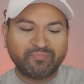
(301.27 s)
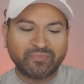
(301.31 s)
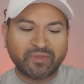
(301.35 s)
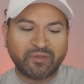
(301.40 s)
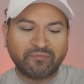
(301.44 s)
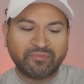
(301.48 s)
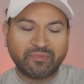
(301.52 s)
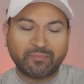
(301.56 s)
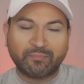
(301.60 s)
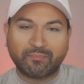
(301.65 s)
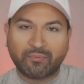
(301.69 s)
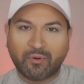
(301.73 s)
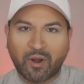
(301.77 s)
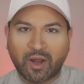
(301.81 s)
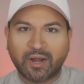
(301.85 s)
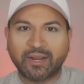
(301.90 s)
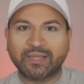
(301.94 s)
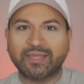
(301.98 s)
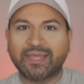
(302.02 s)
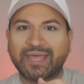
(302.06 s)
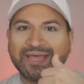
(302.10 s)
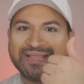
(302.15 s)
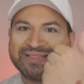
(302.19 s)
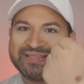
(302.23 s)
of the
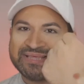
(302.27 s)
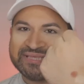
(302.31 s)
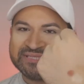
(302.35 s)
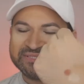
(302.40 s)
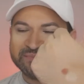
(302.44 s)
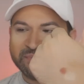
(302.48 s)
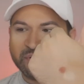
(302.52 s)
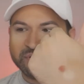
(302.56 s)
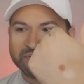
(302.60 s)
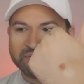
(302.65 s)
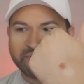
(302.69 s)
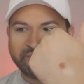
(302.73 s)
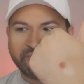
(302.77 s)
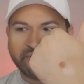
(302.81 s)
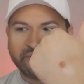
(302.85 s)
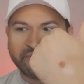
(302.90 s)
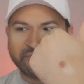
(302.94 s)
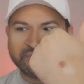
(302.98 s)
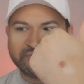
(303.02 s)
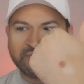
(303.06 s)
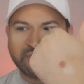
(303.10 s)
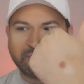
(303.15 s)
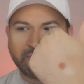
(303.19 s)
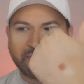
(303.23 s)
product, at least most of it, you
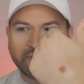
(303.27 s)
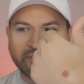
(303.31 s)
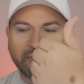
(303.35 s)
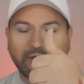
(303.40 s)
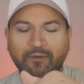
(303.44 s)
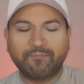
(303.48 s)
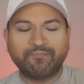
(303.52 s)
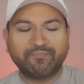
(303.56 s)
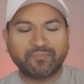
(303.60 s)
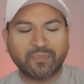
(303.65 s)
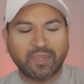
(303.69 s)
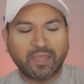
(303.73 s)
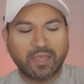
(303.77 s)
see right there,